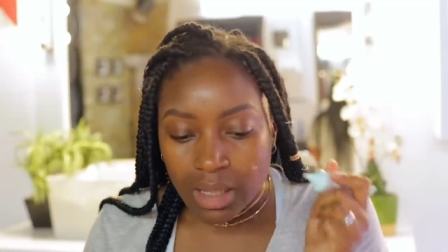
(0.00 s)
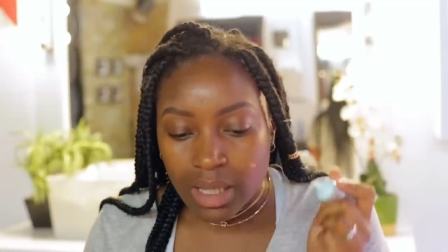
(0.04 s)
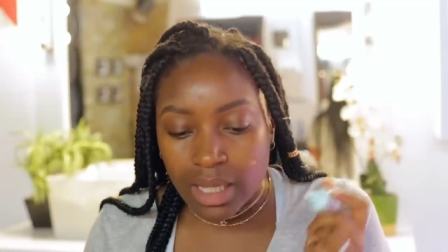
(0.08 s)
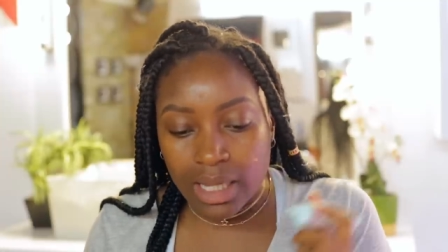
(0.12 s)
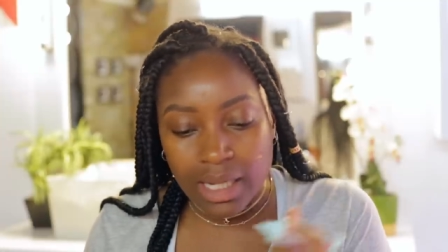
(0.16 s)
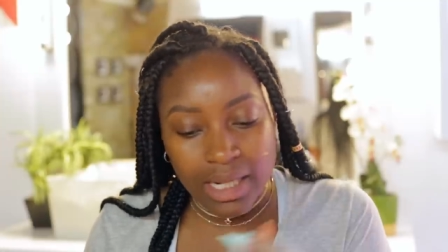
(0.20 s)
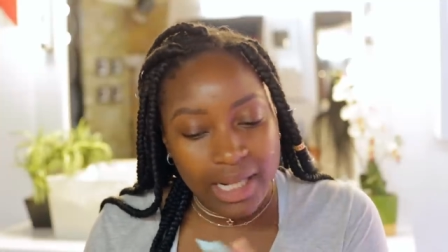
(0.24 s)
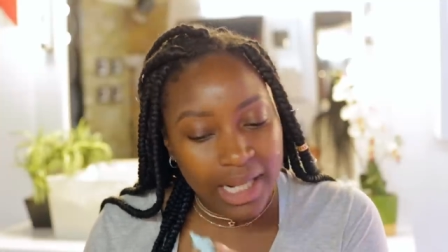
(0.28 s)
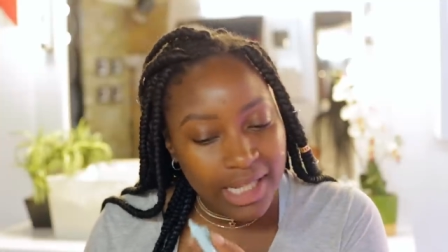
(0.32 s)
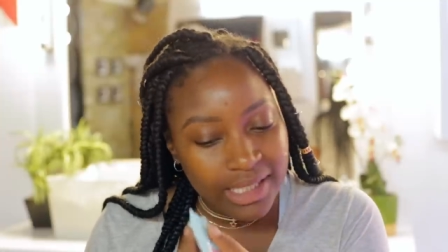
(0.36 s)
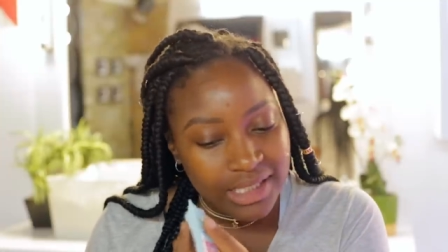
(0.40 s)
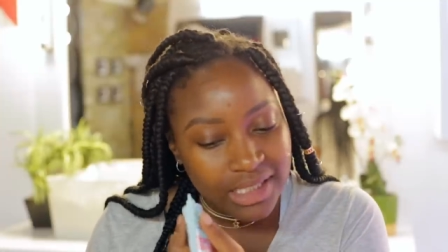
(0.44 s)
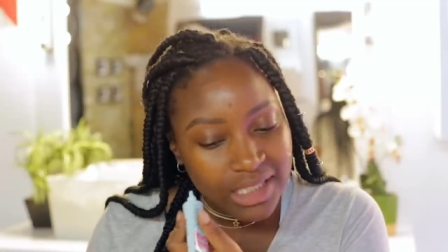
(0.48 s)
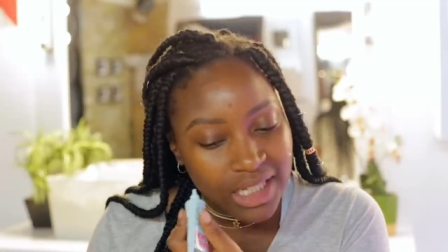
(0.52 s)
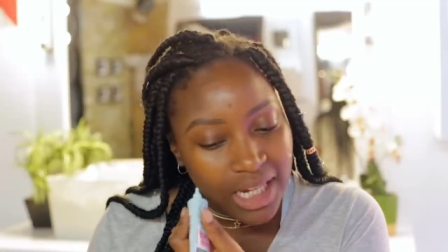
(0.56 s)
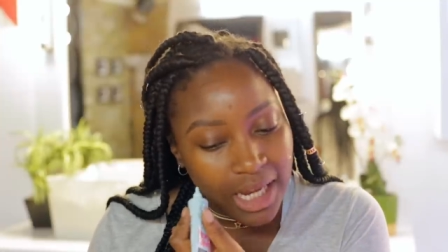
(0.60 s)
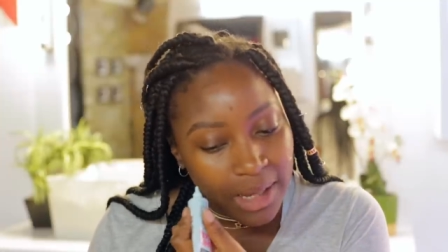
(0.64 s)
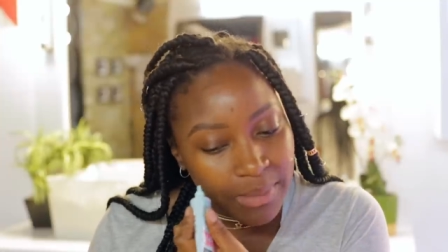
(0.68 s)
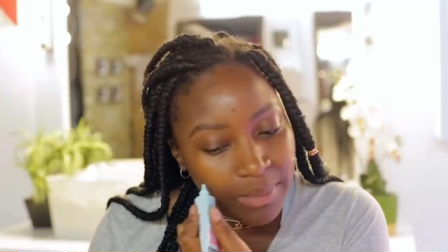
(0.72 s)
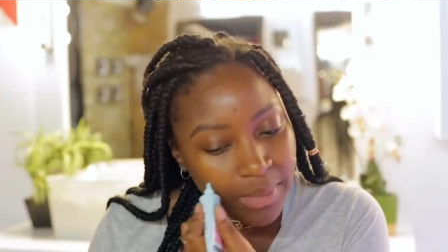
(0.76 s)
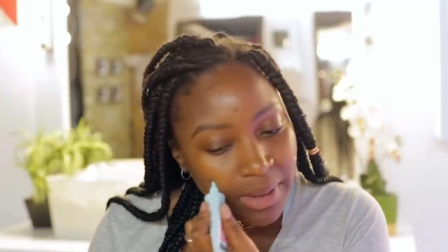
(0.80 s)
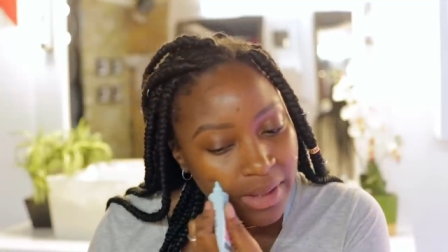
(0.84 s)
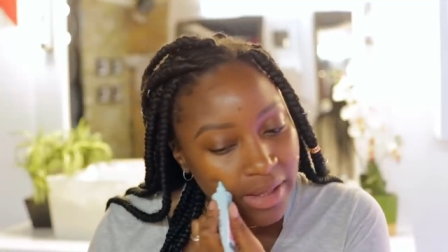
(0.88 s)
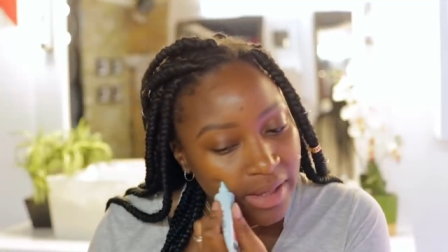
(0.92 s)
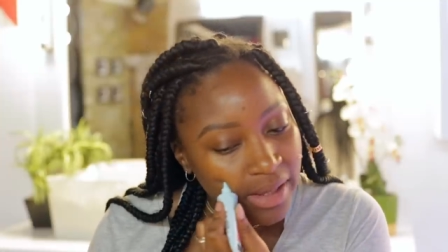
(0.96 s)
And let's
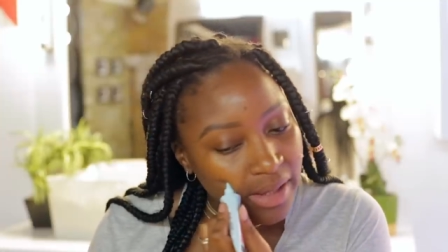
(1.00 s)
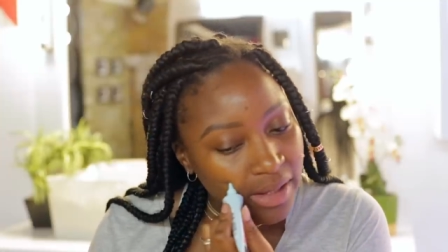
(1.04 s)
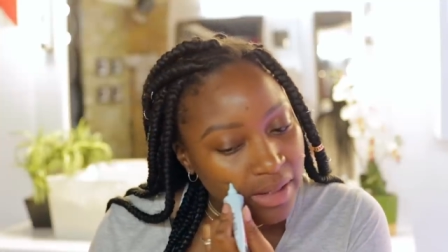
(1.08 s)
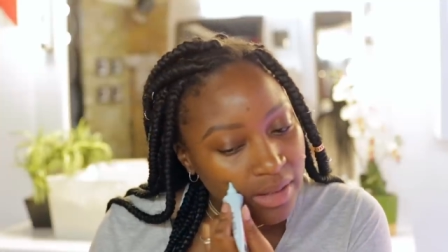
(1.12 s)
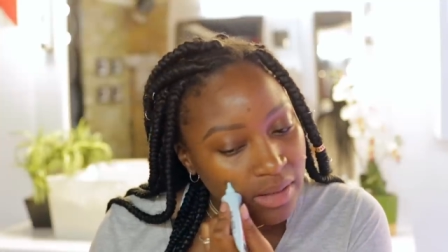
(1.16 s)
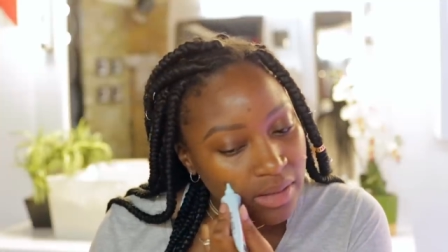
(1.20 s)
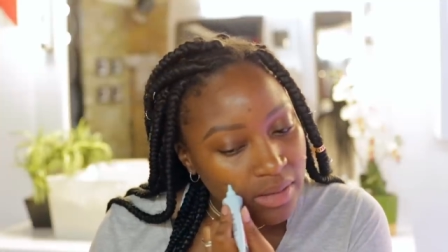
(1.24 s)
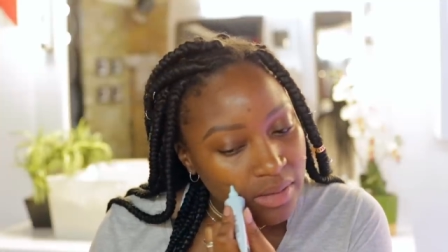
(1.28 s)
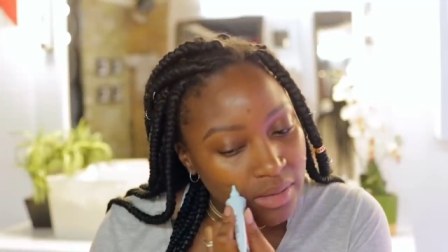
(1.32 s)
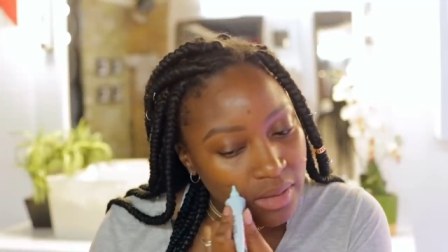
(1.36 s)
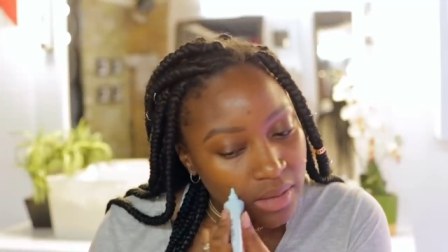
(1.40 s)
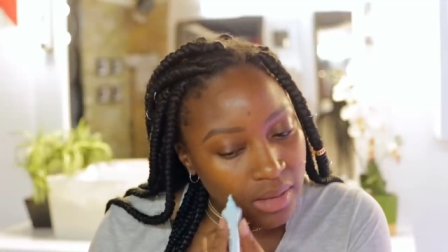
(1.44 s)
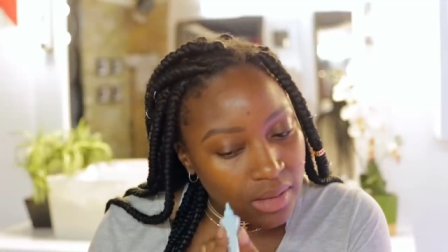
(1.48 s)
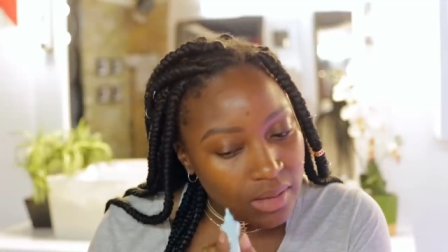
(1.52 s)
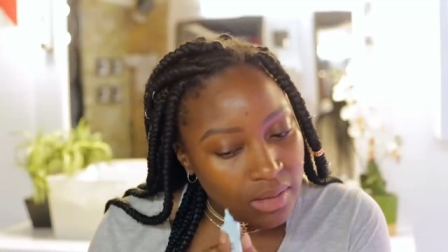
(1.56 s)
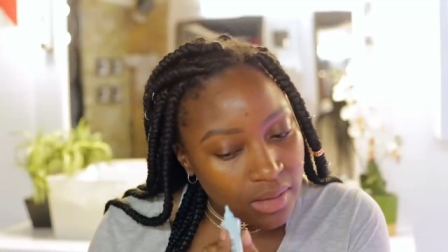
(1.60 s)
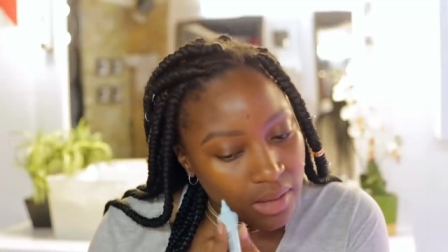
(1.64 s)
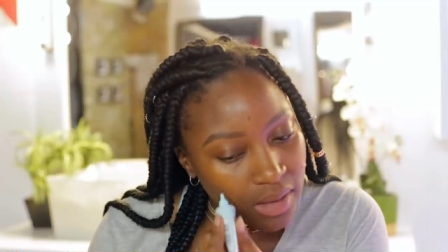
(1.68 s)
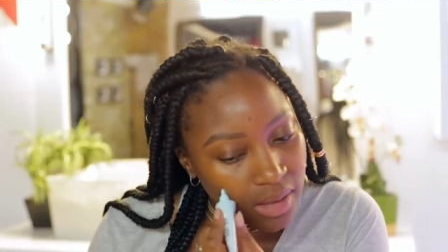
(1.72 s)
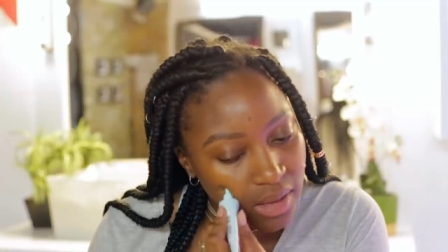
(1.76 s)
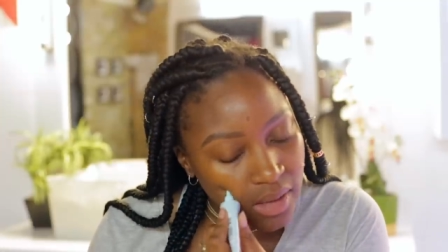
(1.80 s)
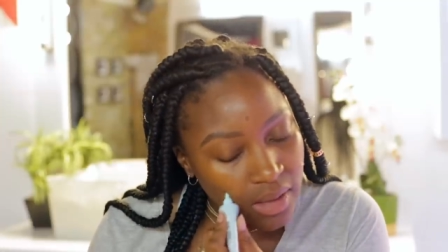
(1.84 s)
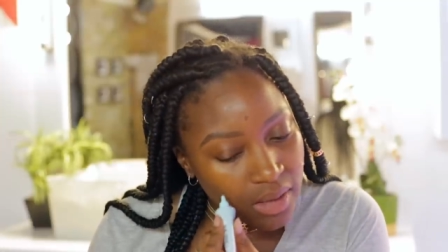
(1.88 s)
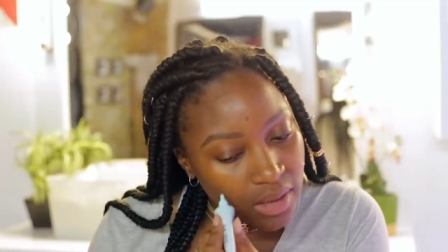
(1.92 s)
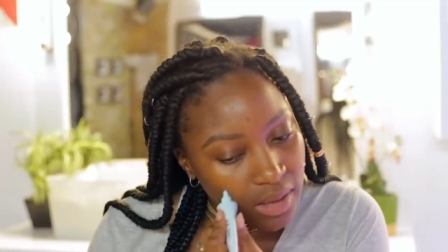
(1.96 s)
chat, man.
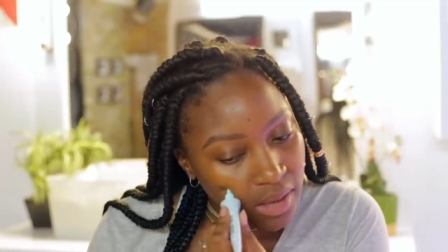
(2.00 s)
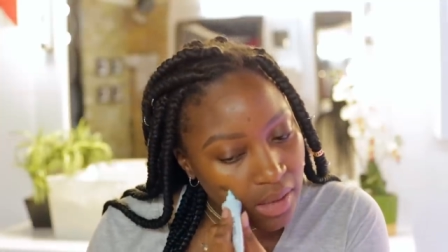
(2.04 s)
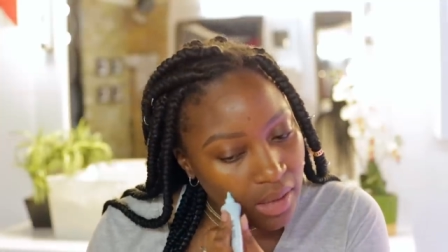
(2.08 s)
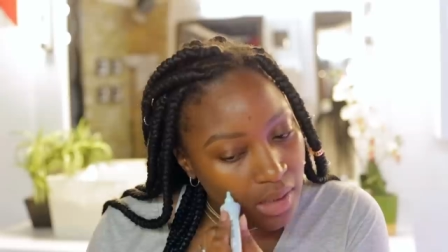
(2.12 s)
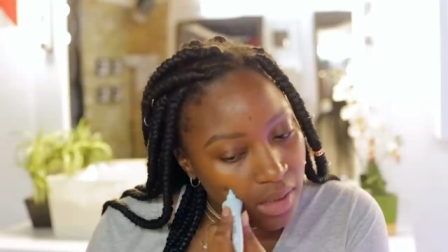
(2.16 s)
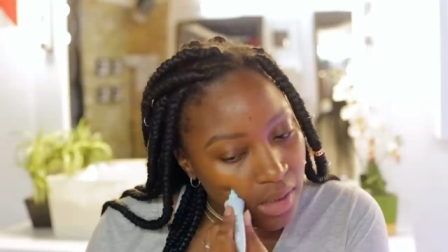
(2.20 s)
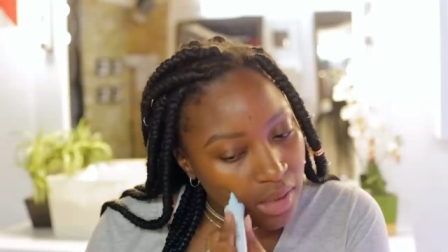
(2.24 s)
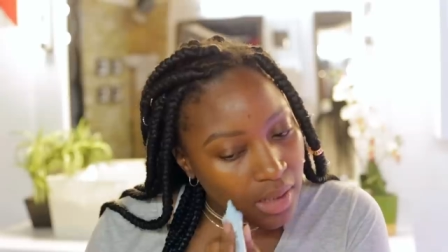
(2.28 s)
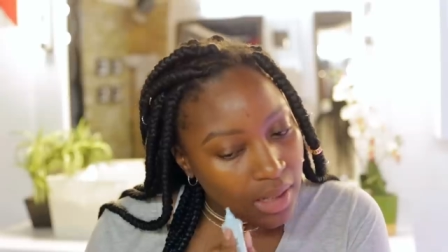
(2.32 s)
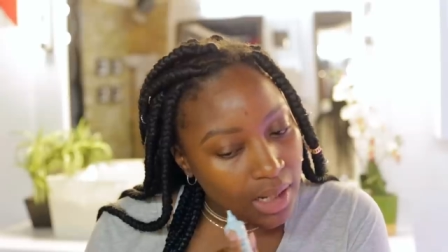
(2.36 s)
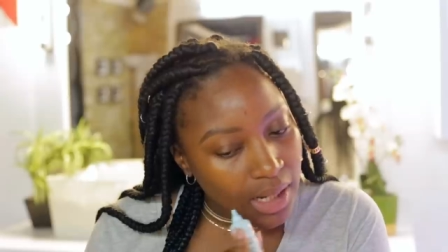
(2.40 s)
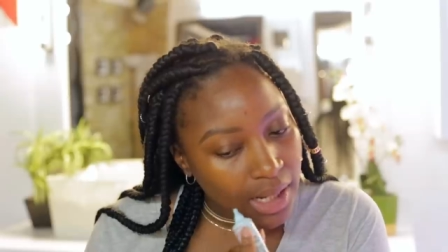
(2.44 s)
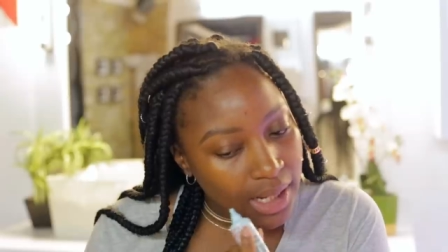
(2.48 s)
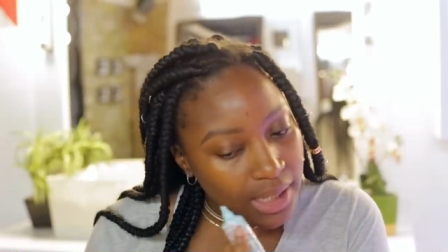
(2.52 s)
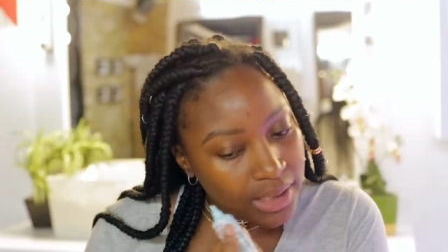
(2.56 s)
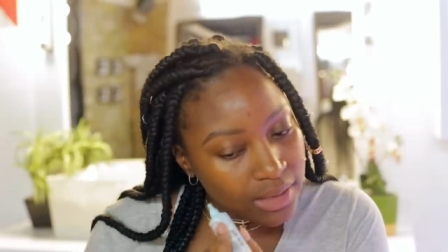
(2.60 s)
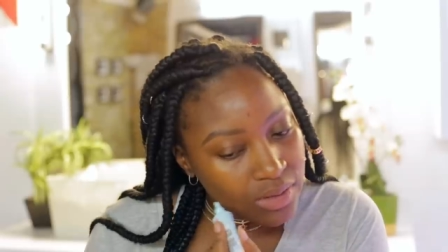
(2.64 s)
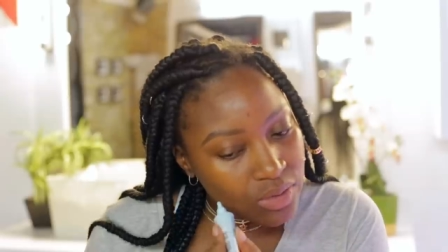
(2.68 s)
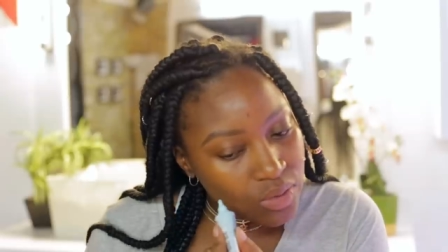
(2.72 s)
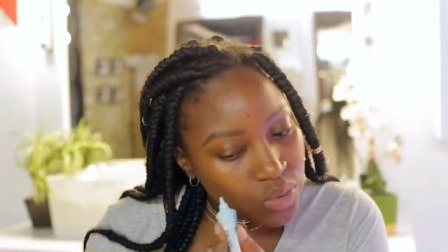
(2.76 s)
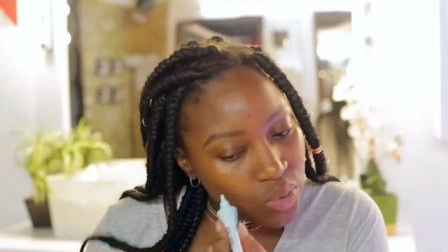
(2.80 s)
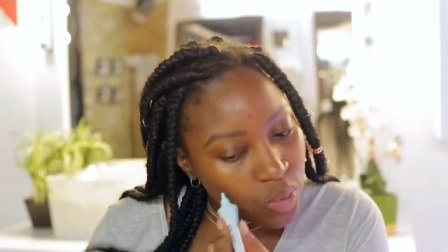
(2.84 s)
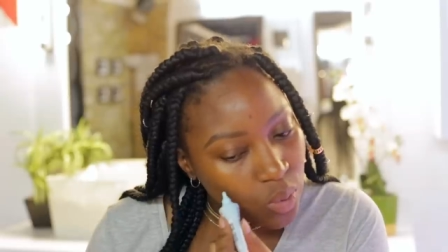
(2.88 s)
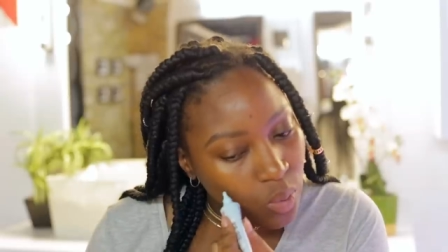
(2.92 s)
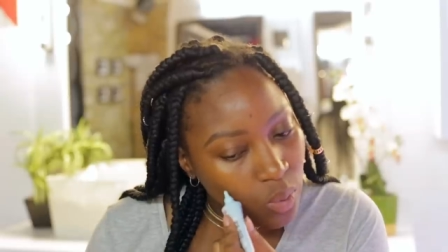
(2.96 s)

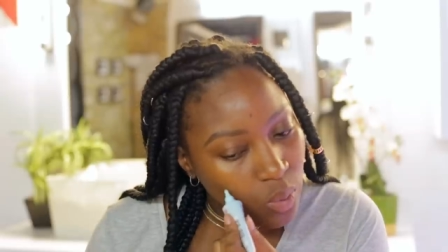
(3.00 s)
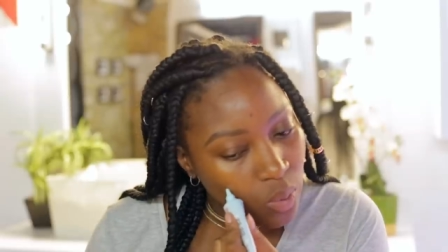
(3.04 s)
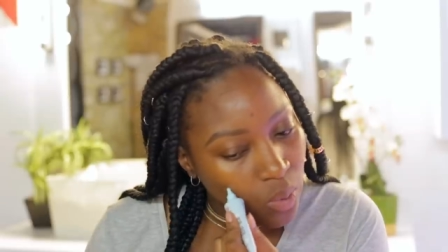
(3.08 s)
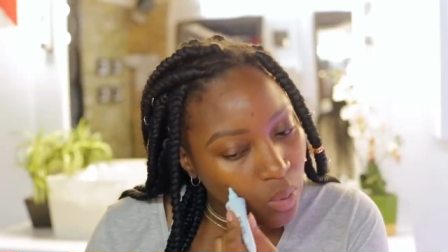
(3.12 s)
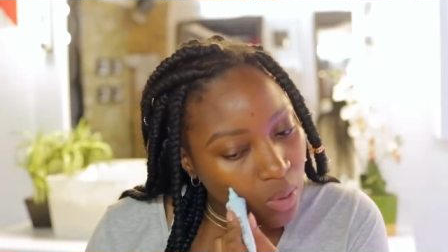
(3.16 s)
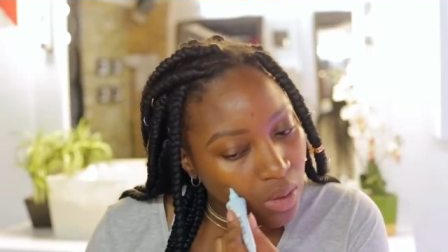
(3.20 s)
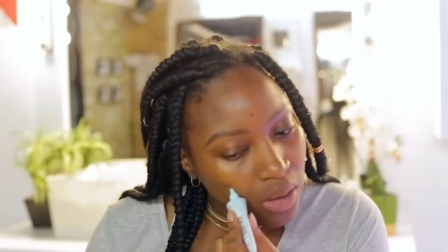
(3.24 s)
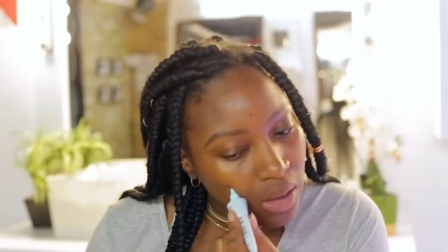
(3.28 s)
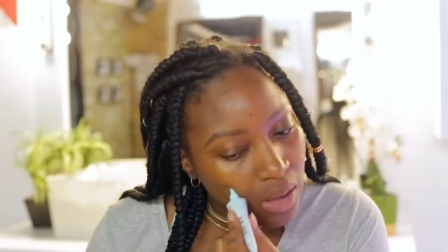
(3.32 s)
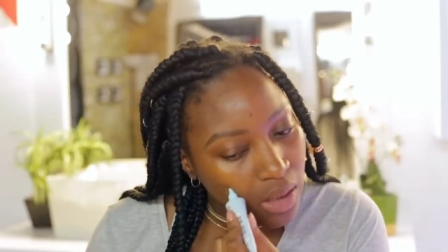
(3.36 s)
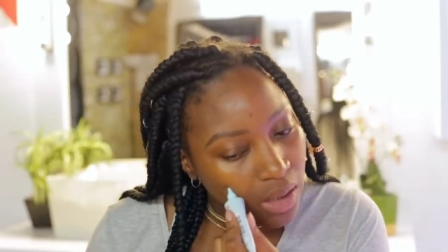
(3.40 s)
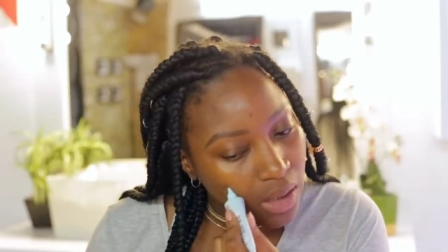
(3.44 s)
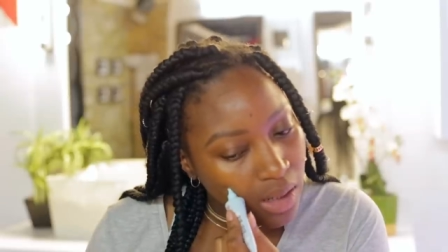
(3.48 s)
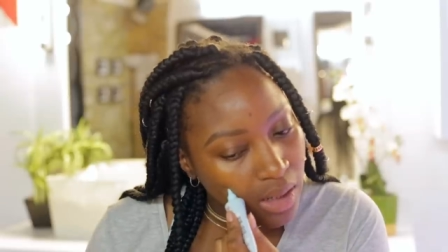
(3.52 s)
Let's talk.